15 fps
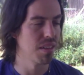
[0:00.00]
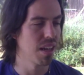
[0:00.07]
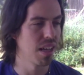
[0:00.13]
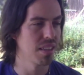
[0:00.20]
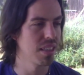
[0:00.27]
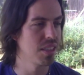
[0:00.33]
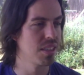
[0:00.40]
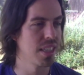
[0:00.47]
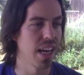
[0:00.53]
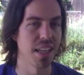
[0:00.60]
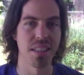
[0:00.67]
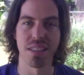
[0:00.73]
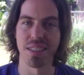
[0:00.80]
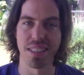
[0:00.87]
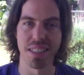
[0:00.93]
at least
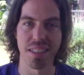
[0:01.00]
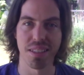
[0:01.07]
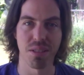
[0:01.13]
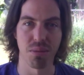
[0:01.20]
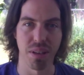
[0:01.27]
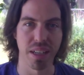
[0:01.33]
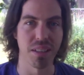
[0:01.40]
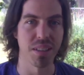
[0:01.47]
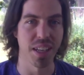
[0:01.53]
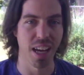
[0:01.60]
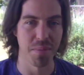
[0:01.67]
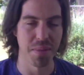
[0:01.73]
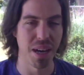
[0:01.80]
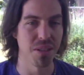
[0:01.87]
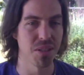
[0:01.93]
10 since the record
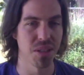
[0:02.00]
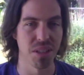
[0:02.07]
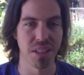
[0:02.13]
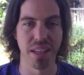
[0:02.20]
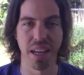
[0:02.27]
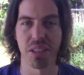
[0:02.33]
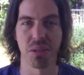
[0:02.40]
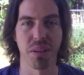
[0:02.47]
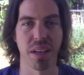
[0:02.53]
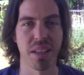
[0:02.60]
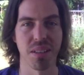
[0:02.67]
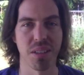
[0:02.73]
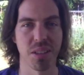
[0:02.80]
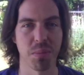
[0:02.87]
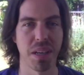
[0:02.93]
came out. So the next
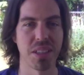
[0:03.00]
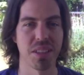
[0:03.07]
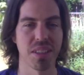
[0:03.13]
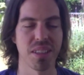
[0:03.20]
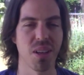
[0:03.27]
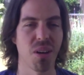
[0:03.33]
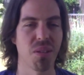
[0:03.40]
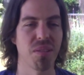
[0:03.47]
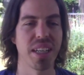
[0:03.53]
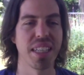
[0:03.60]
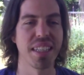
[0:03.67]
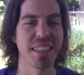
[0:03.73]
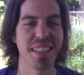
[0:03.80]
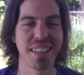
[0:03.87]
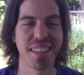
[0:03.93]
record is basically
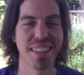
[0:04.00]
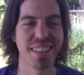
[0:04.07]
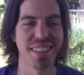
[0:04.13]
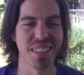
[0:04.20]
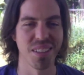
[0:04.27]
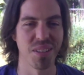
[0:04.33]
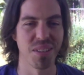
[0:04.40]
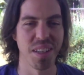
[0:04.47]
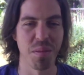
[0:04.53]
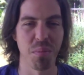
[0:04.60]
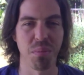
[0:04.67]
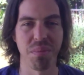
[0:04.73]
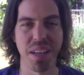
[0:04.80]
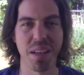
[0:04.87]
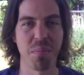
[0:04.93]
already
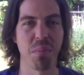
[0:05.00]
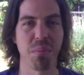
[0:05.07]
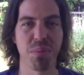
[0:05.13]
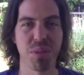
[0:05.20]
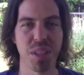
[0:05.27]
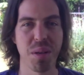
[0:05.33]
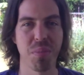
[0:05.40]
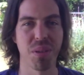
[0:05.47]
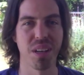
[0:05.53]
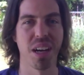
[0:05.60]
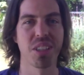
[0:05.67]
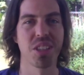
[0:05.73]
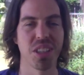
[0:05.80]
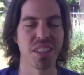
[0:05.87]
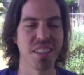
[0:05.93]
in
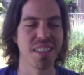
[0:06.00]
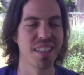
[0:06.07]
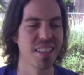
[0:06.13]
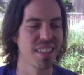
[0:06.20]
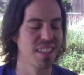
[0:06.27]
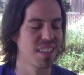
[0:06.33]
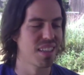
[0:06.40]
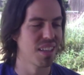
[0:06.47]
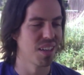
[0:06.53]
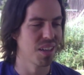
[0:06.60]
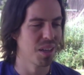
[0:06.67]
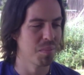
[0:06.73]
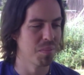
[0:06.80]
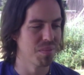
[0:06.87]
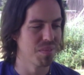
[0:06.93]
pre-production,
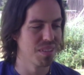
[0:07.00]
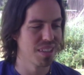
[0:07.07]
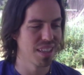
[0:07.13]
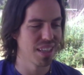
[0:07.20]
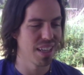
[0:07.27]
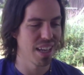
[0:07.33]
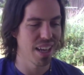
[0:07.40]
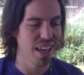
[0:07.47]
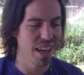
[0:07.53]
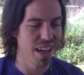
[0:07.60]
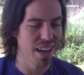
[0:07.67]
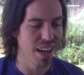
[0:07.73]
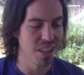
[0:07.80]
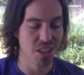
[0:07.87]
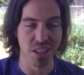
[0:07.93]

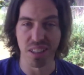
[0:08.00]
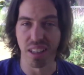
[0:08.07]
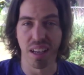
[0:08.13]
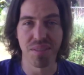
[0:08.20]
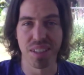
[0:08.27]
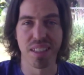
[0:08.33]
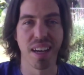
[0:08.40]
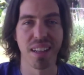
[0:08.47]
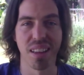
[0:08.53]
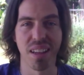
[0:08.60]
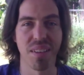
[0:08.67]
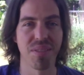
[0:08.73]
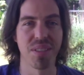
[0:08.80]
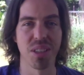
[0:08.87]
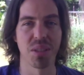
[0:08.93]
and I just love it. I
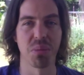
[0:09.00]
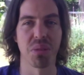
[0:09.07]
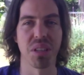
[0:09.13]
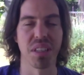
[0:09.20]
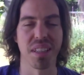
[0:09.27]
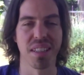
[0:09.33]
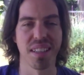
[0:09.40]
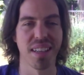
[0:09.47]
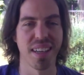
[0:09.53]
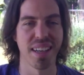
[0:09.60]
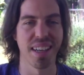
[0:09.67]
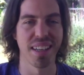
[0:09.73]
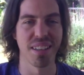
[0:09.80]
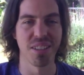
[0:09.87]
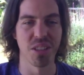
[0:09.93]
love this work,
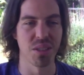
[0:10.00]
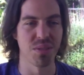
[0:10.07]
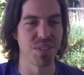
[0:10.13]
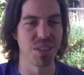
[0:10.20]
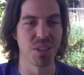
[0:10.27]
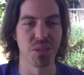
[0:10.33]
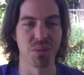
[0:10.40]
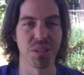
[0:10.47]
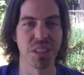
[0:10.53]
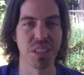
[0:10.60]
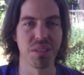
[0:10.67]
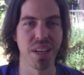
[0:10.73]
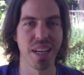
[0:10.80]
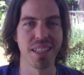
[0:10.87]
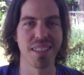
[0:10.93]
and it just feels really
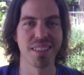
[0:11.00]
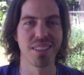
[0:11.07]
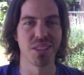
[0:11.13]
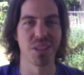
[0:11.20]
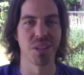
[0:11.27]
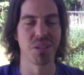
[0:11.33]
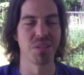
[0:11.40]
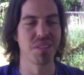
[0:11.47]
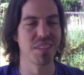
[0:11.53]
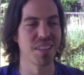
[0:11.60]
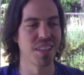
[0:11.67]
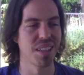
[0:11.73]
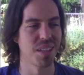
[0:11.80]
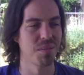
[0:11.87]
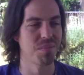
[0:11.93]
great. So
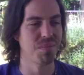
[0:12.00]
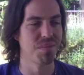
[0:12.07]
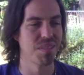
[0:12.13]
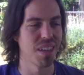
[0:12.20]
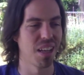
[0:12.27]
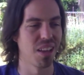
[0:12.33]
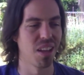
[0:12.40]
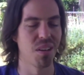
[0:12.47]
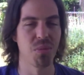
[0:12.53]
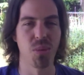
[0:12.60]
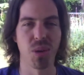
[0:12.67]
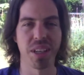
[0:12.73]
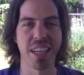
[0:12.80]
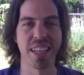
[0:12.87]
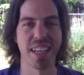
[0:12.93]
I love
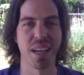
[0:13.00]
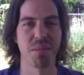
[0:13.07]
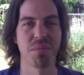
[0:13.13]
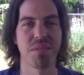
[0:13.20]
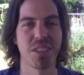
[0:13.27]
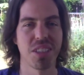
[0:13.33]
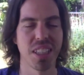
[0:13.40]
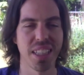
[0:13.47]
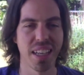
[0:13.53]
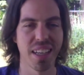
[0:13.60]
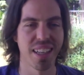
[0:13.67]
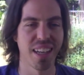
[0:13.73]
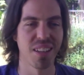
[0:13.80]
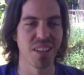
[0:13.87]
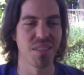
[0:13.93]
working at singing,
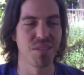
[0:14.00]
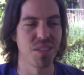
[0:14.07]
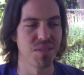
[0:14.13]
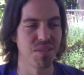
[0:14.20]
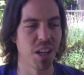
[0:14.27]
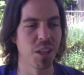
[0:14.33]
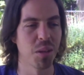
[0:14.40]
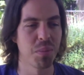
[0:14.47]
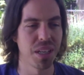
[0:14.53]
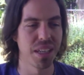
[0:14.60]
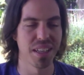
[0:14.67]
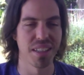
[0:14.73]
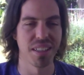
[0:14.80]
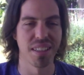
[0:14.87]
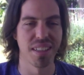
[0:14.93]
and I love
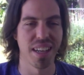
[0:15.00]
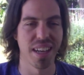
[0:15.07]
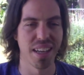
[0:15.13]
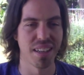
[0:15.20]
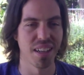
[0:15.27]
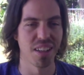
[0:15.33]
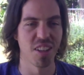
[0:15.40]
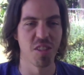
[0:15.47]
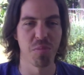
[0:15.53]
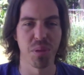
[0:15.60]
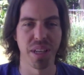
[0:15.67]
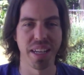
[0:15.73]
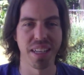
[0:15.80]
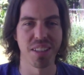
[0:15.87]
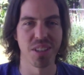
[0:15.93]
developing, and I love
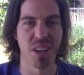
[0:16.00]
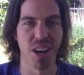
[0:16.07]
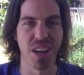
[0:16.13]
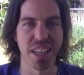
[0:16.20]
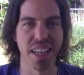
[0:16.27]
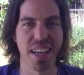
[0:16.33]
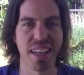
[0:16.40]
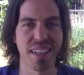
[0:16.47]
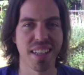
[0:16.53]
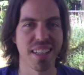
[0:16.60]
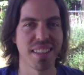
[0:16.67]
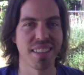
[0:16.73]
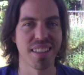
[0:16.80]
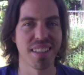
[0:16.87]
playing guitar again, and